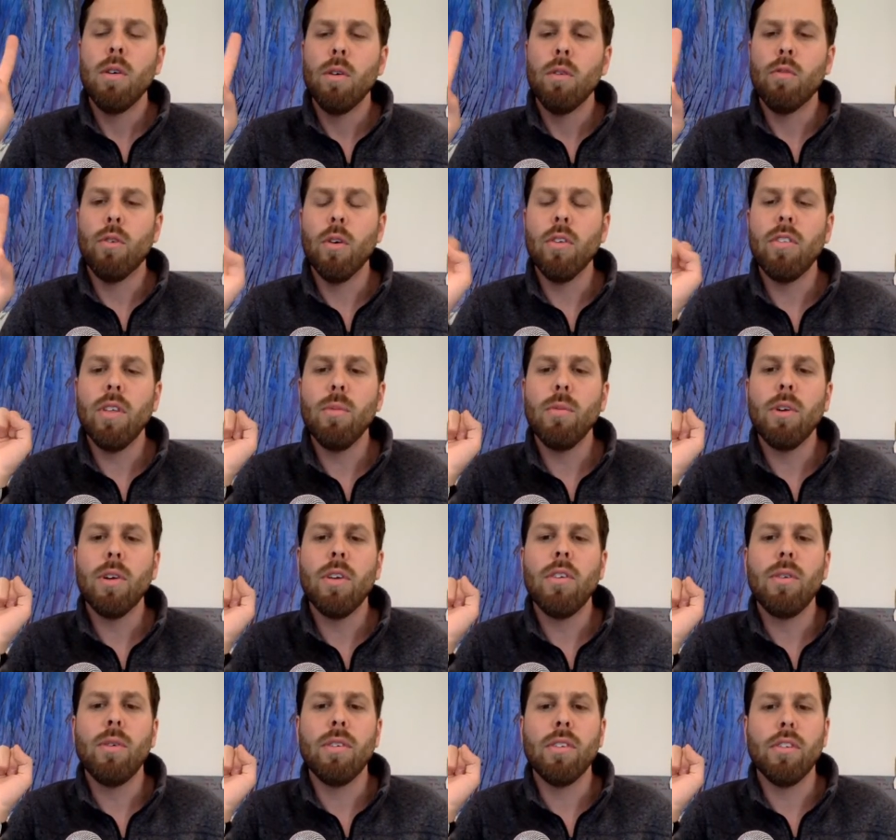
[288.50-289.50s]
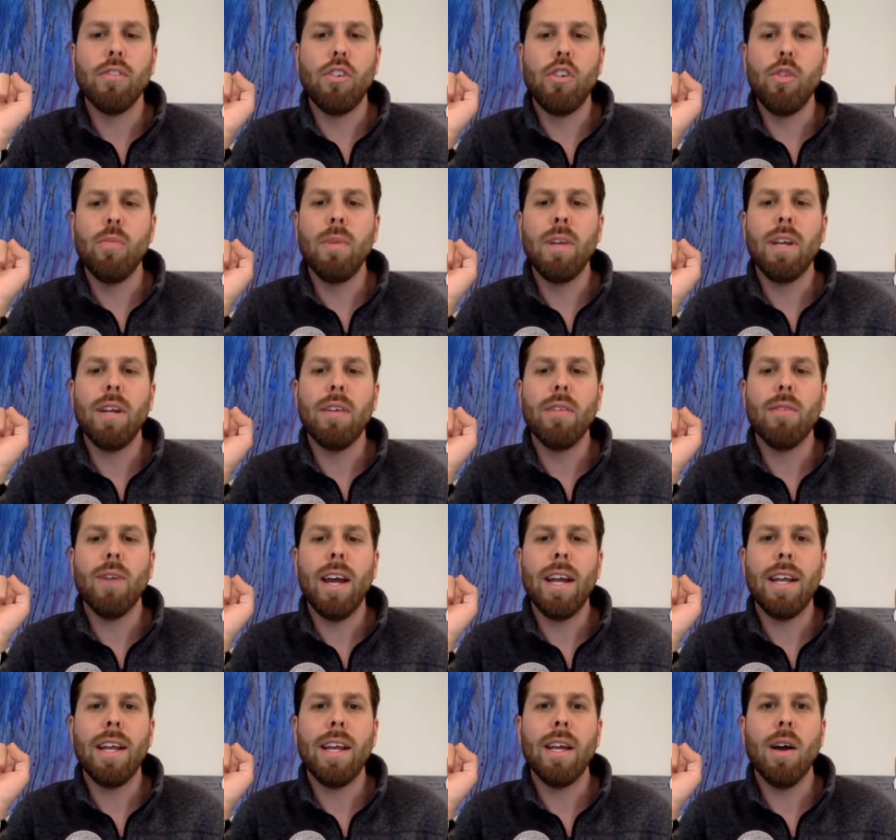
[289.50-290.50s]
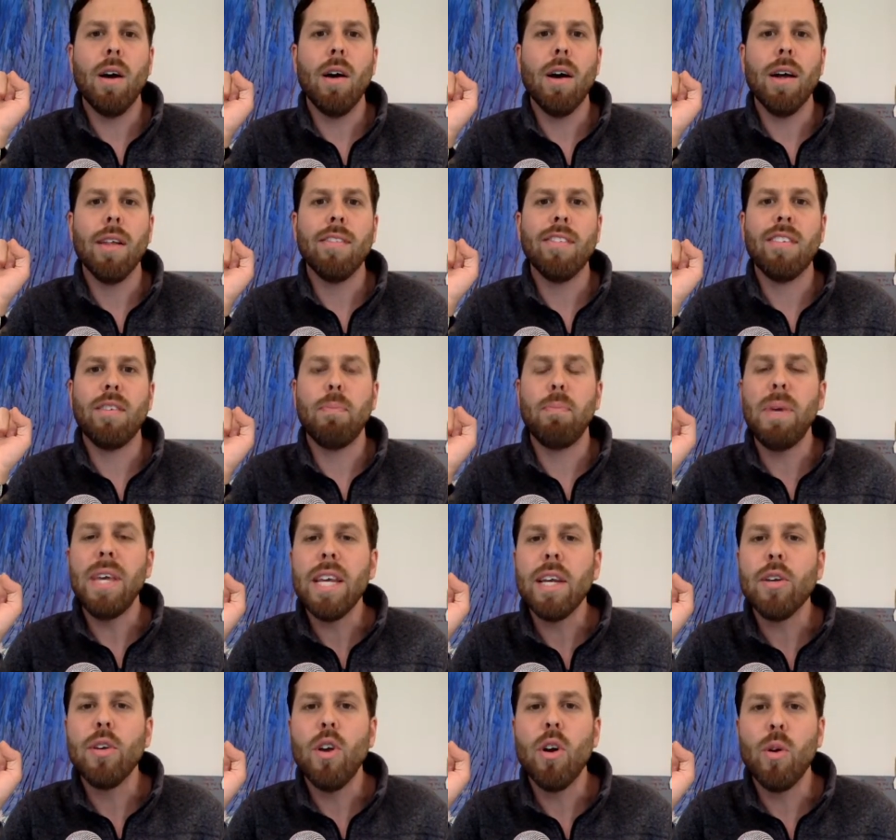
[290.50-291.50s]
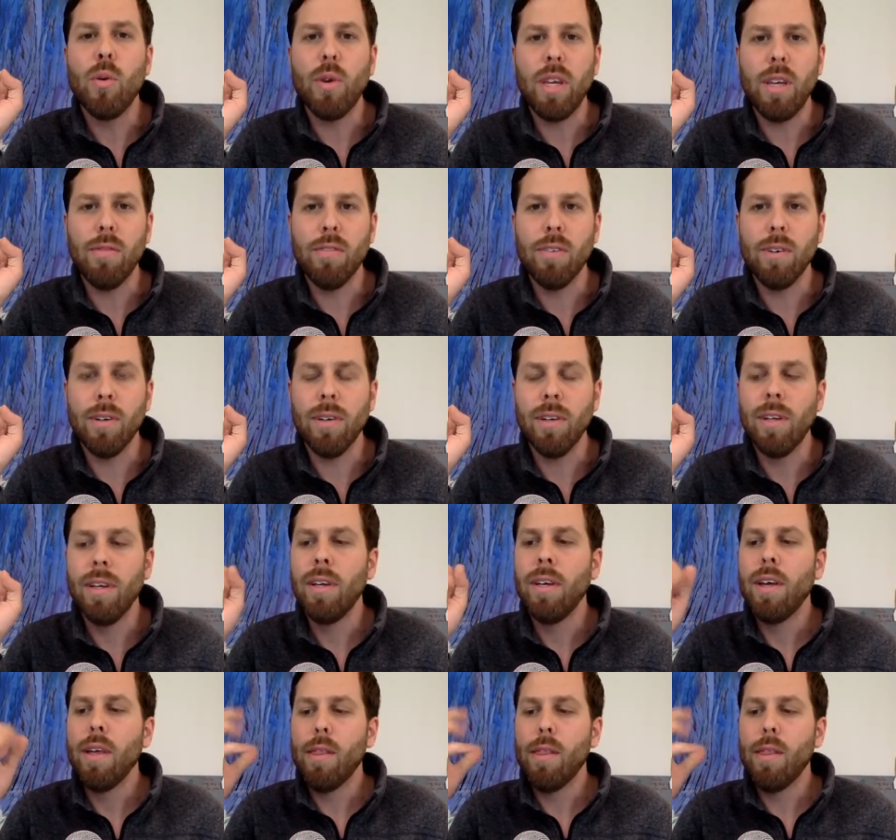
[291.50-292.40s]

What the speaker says: first thing we're going to do is a 2-minute writing on Speak No Evil.